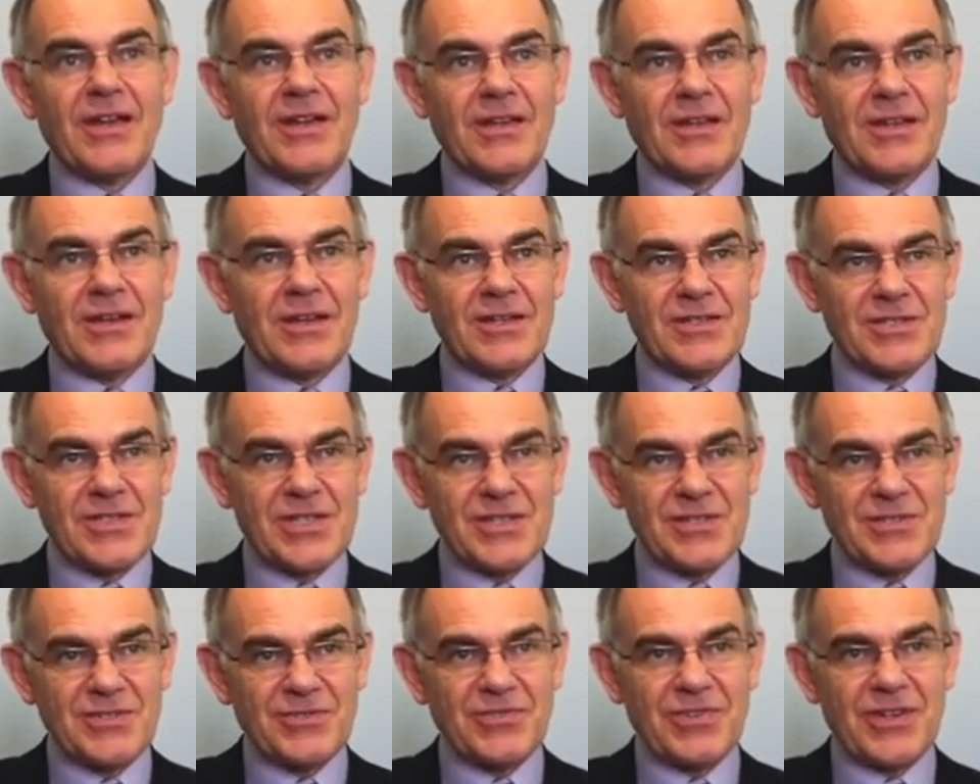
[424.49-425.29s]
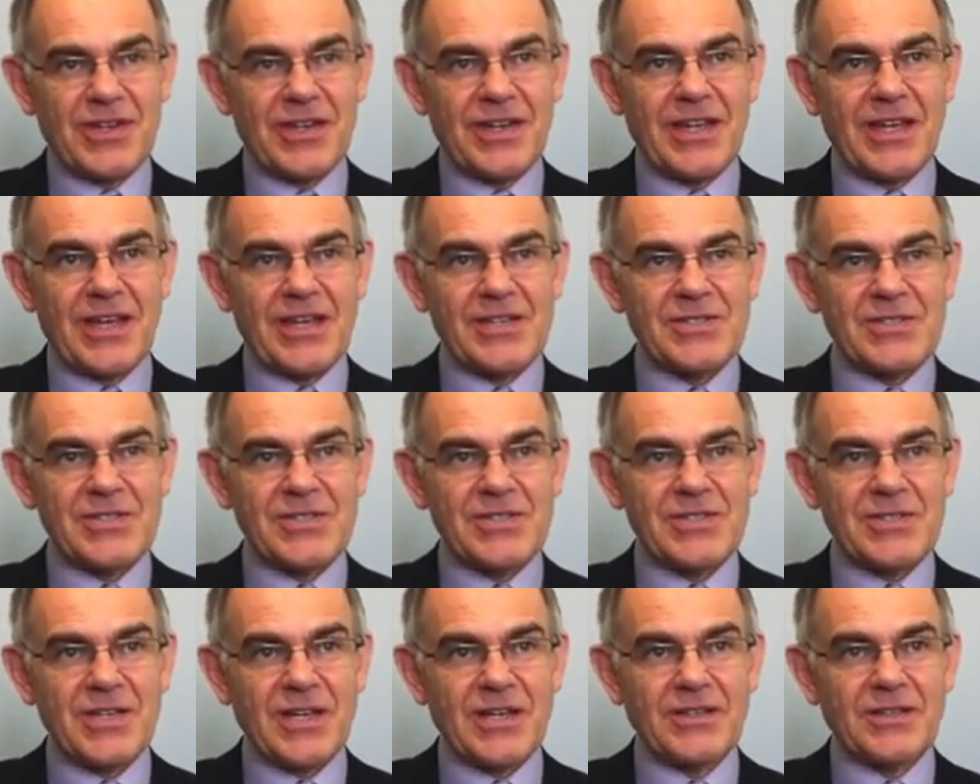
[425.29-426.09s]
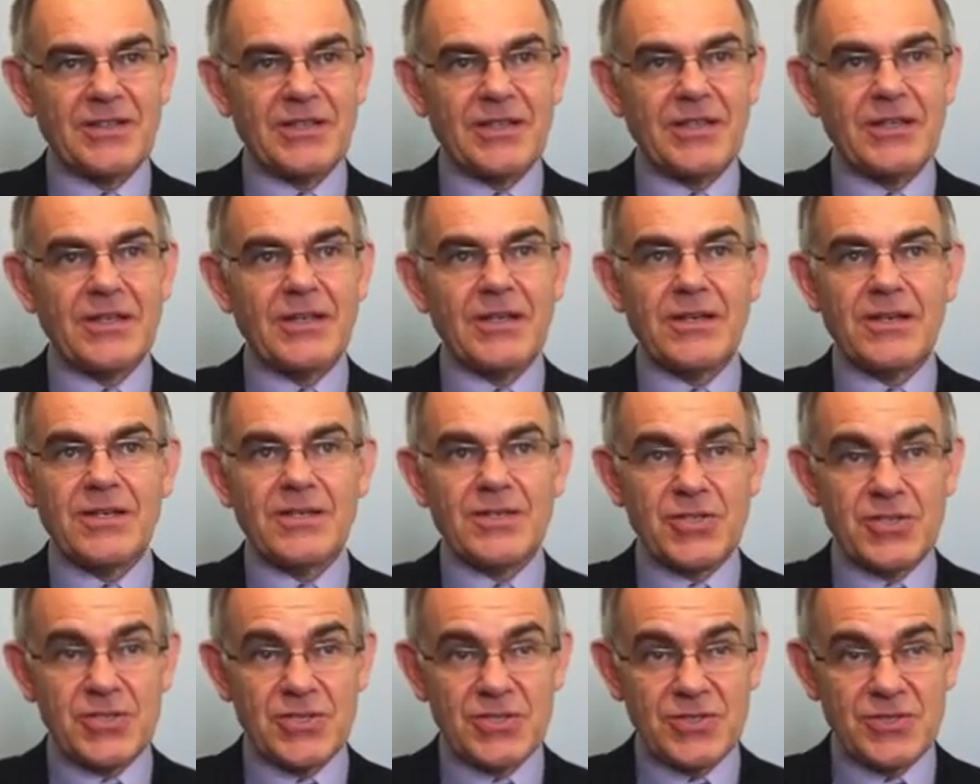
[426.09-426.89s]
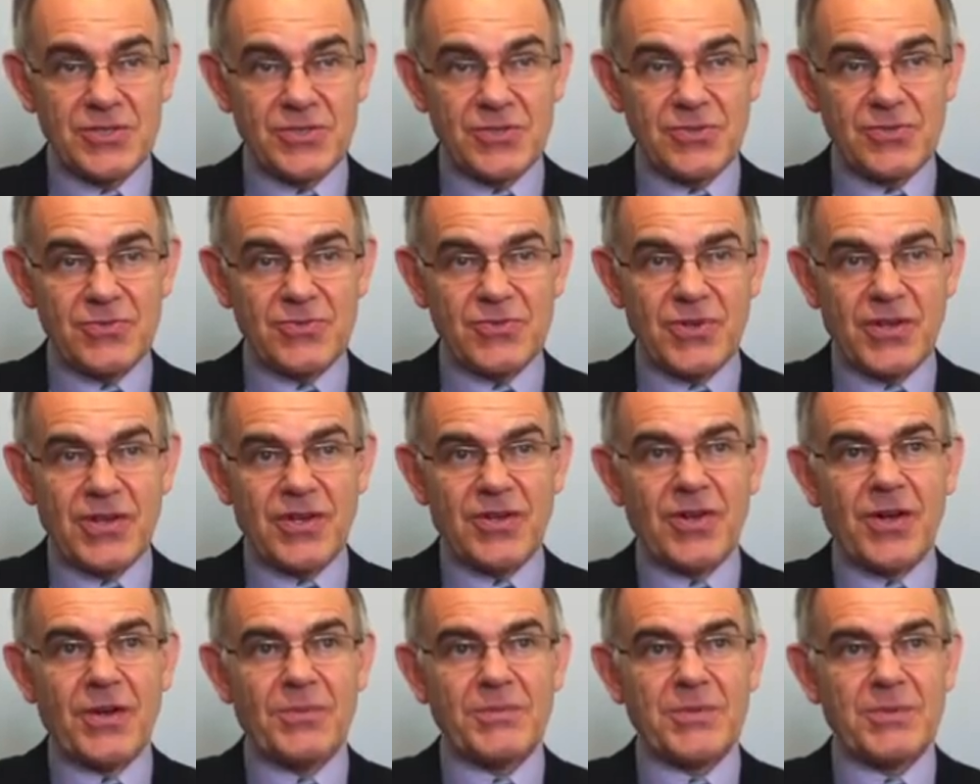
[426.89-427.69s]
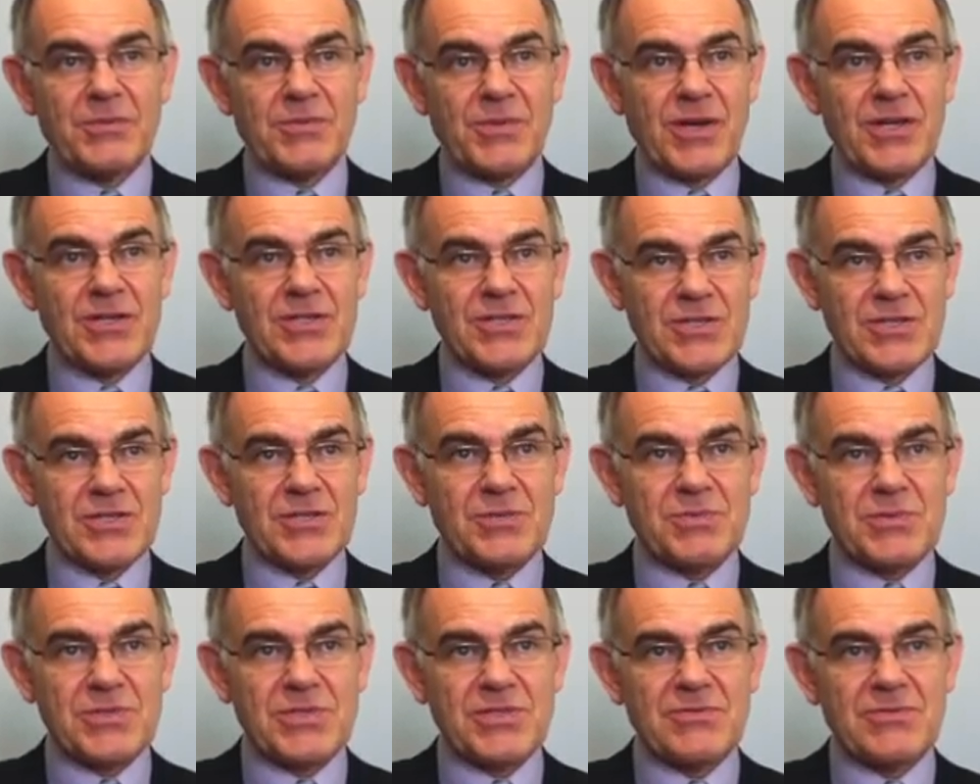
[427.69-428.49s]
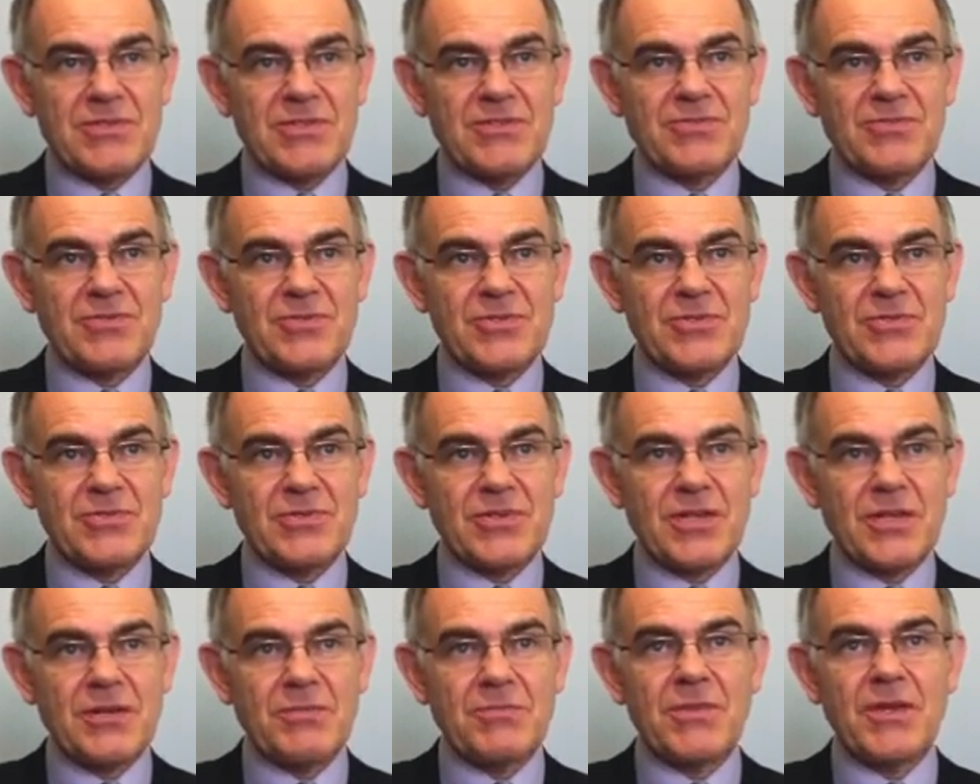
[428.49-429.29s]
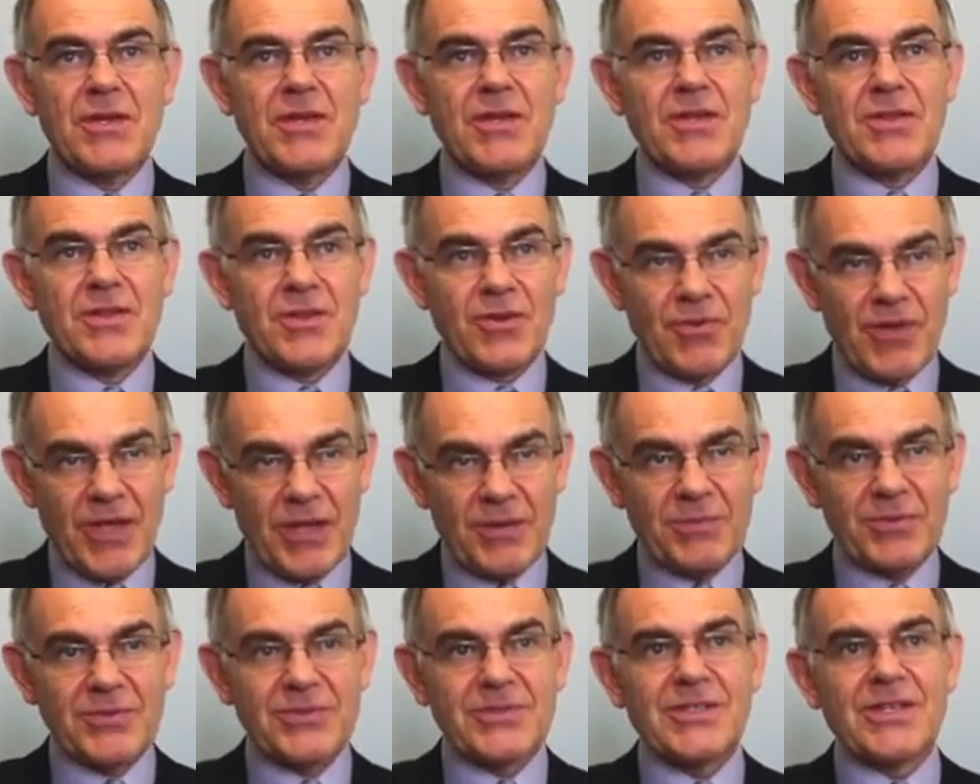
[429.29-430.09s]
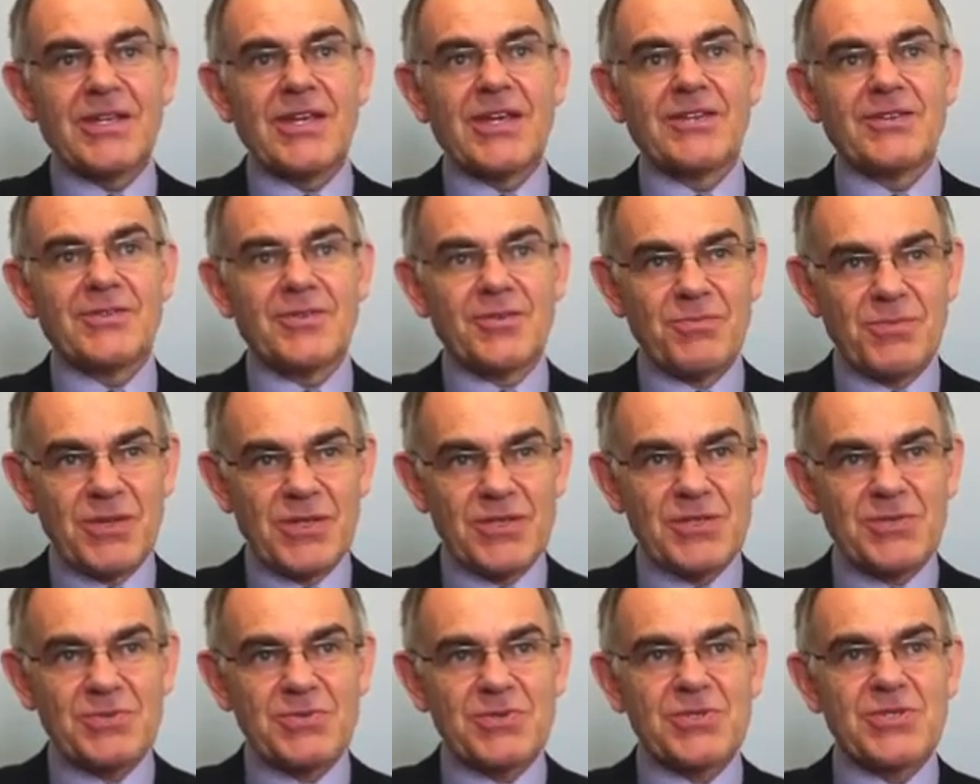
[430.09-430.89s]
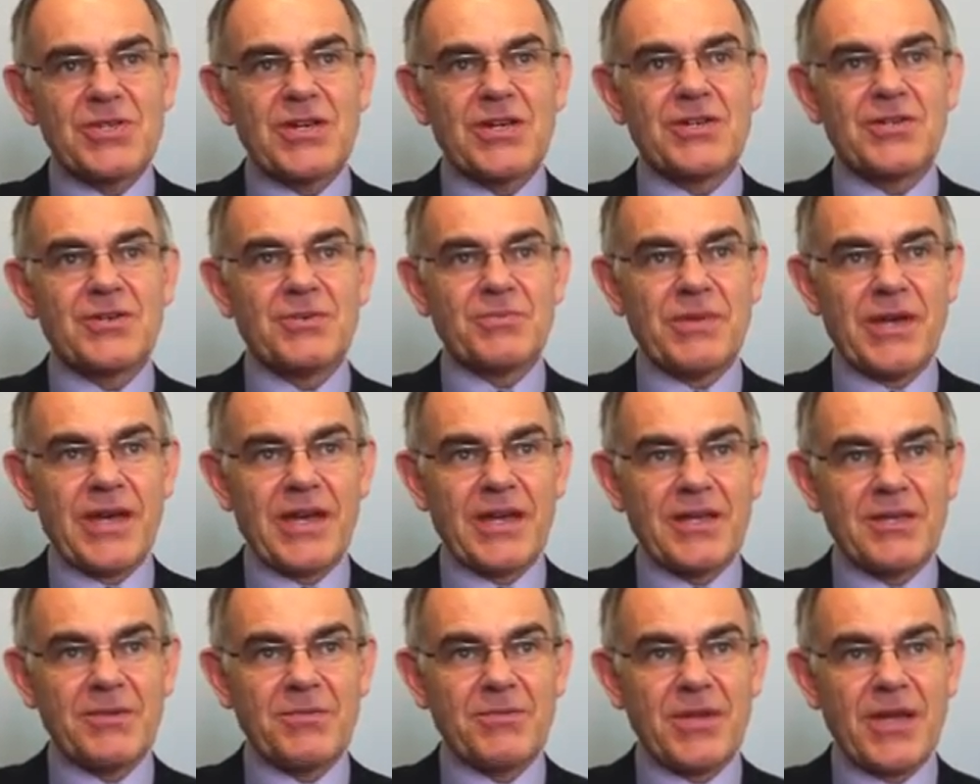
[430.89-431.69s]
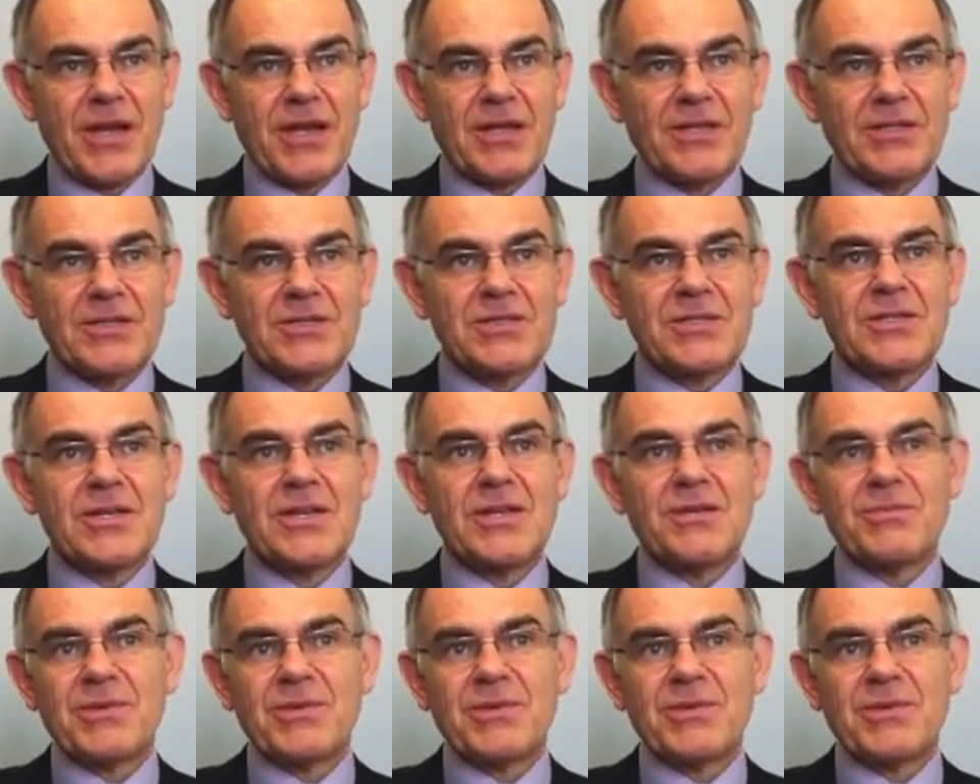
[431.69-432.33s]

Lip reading: and an essential fatty acid cycling, in addition to trying to optimize the specific foods for them, they're able to get their menstrual cycle back in balance,